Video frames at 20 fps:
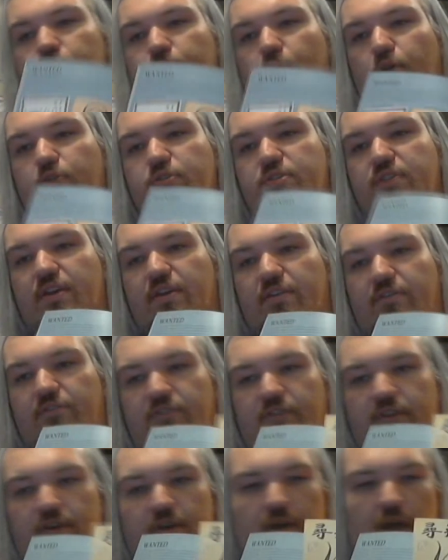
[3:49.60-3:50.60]
poster
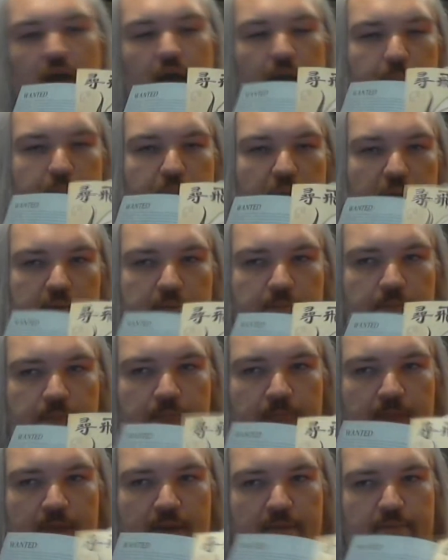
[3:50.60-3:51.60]
for Upper.
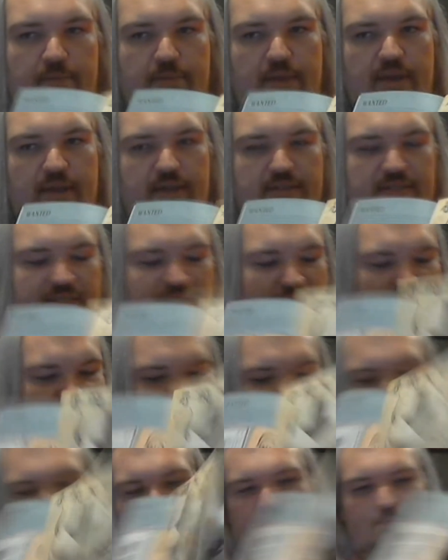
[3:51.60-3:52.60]
Because,
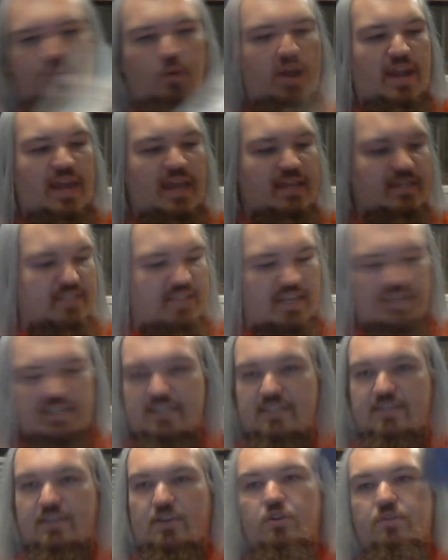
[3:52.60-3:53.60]
just, point is, this
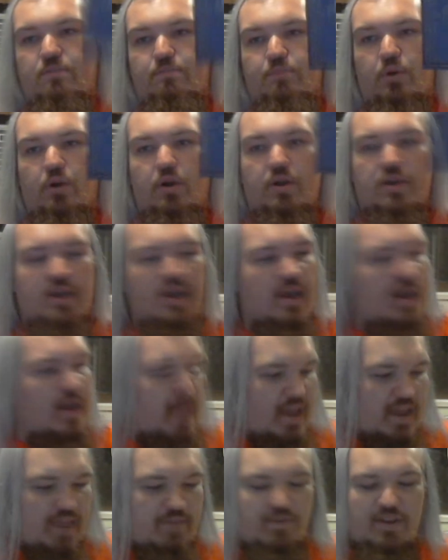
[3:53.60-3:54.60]
is a good book.
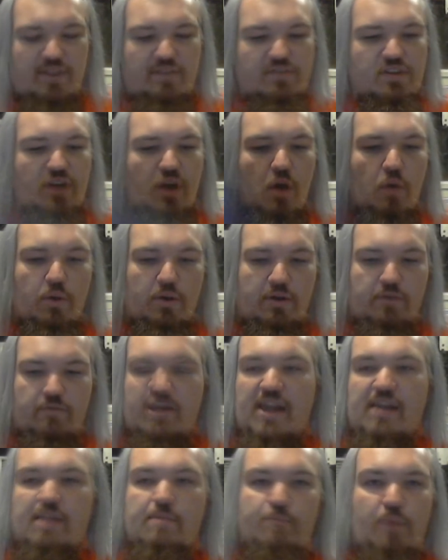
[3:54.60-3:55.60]
Even if you don't want to
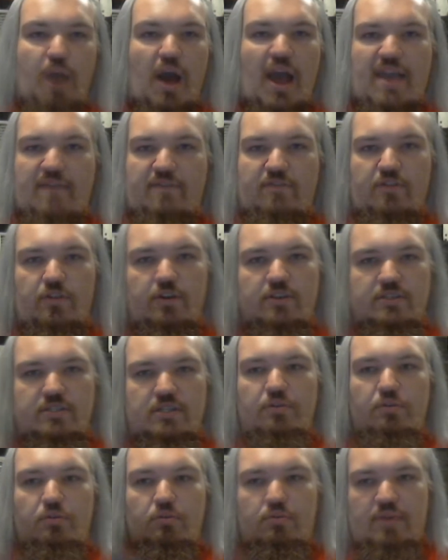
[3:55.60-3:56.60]
read it, buy it for those
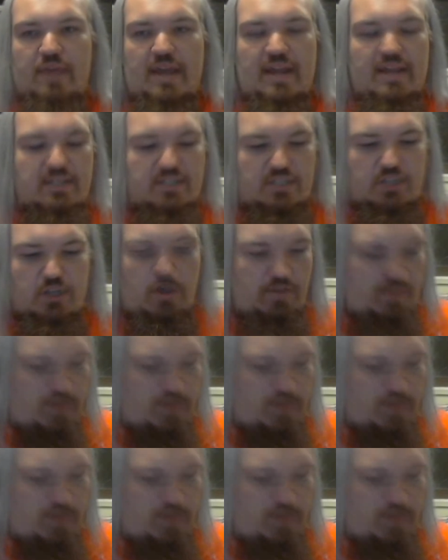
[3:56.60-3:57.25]
little insert